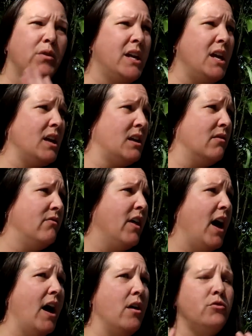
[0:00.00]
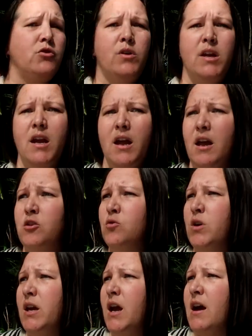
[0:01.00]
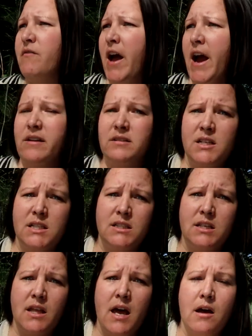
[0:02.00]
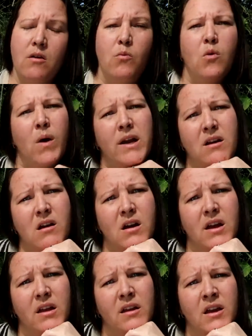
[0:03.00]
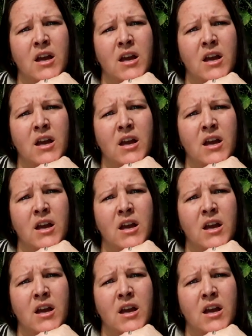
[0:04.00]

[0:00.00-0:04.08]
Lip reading: We can't give that. You can't have access to that. Well, why not?